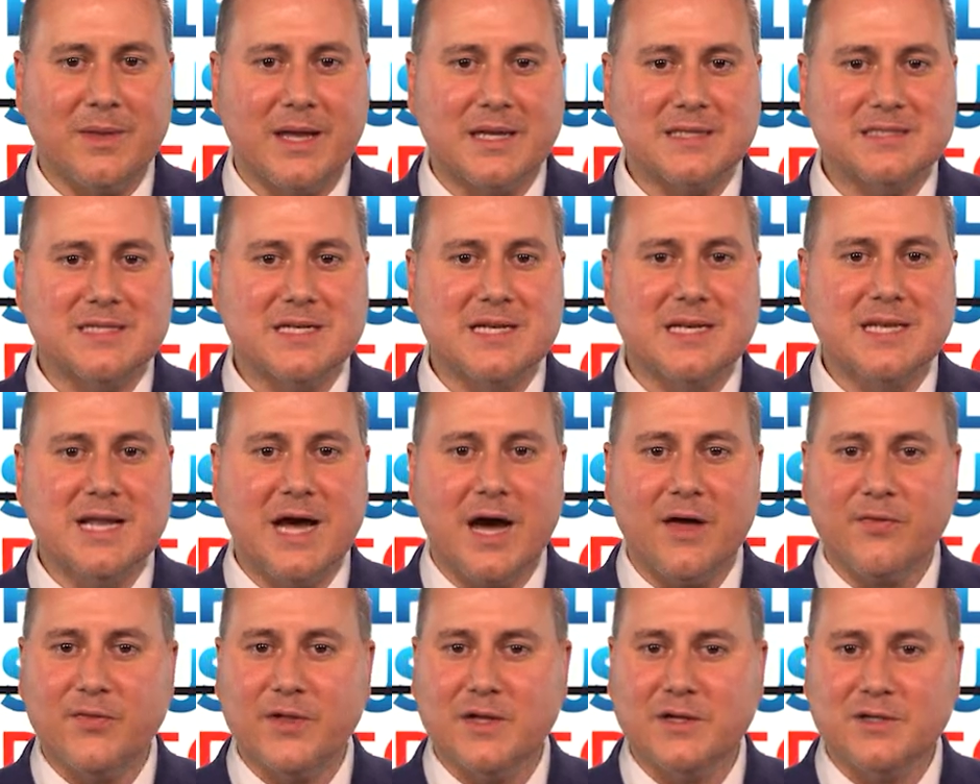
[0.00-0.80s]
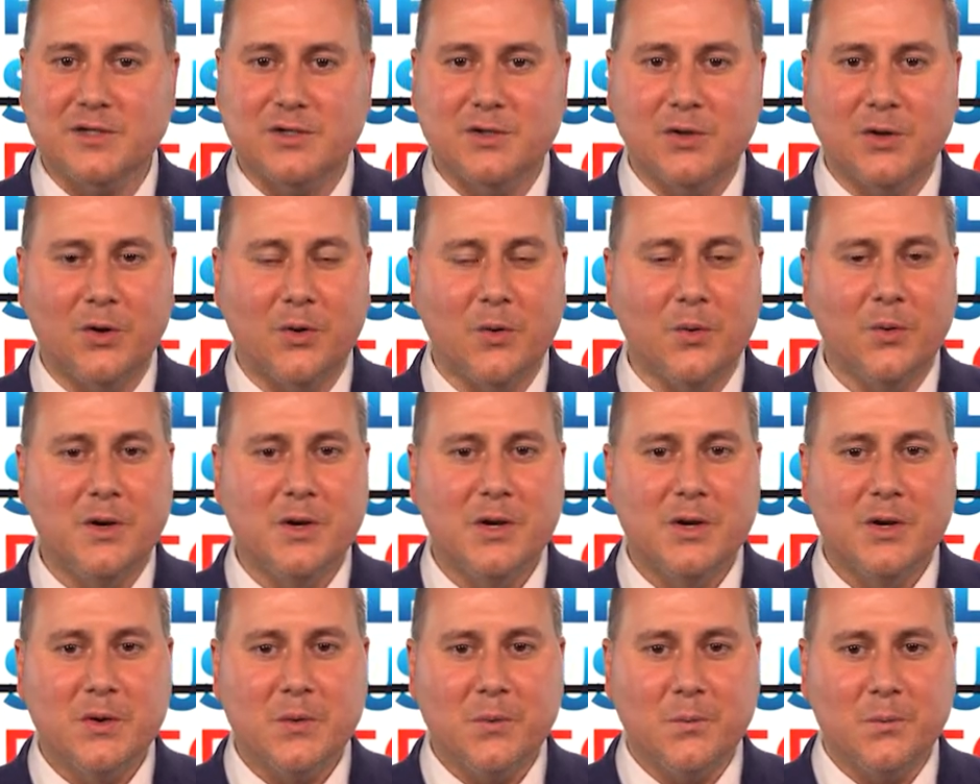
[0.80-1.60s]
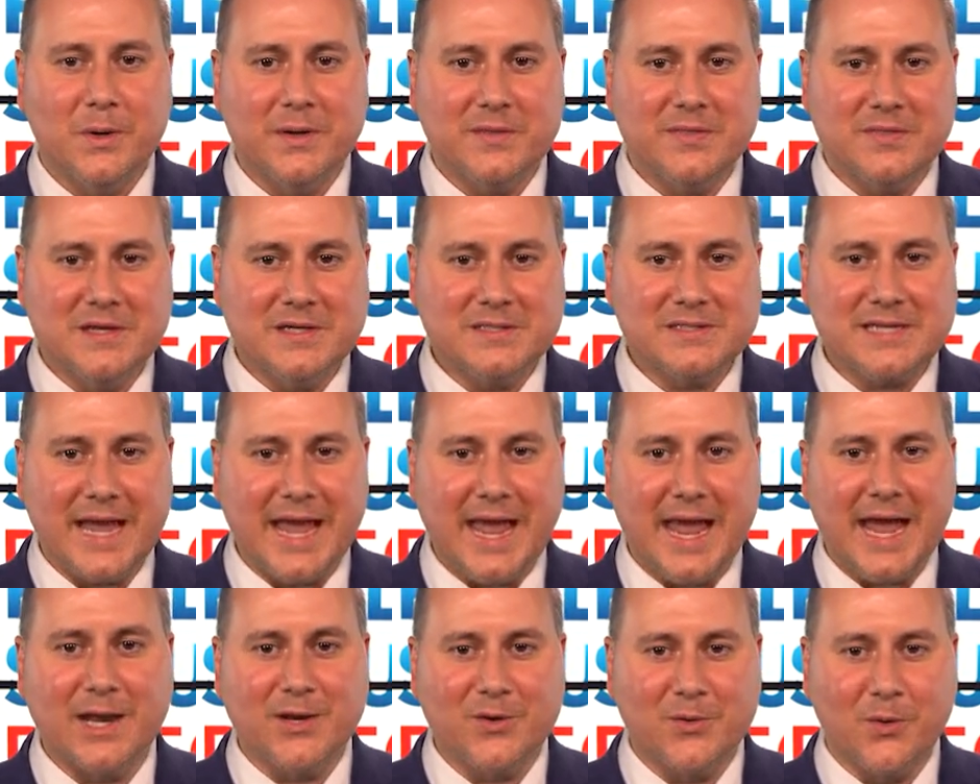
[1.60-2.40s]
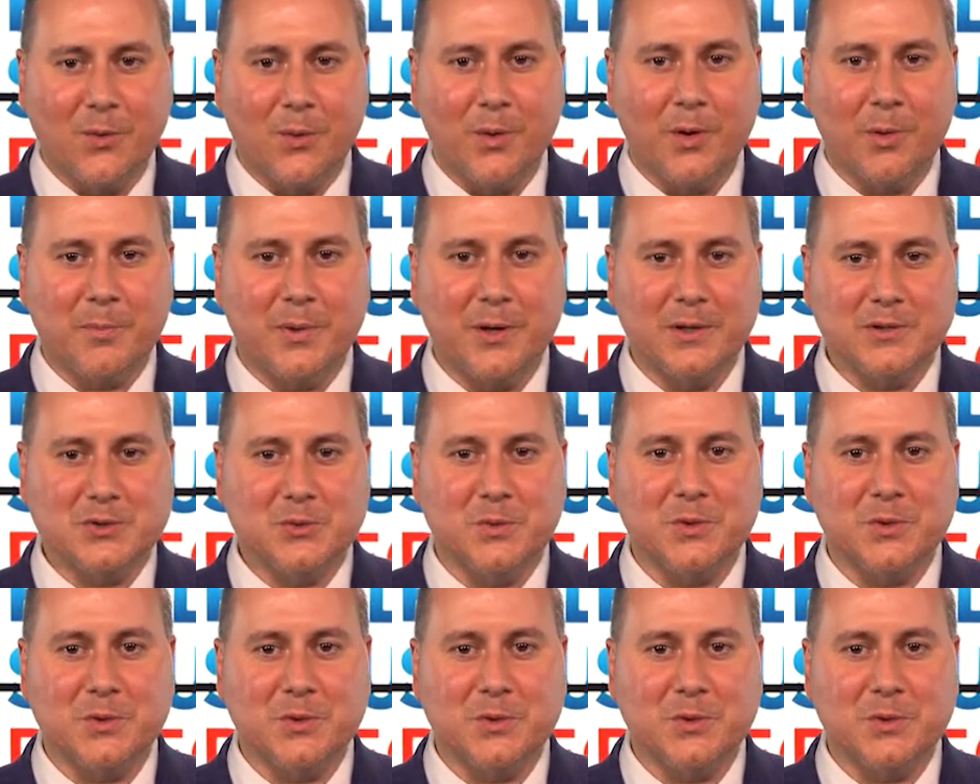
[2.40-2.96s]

That has nothing to do with this annual enrollment period.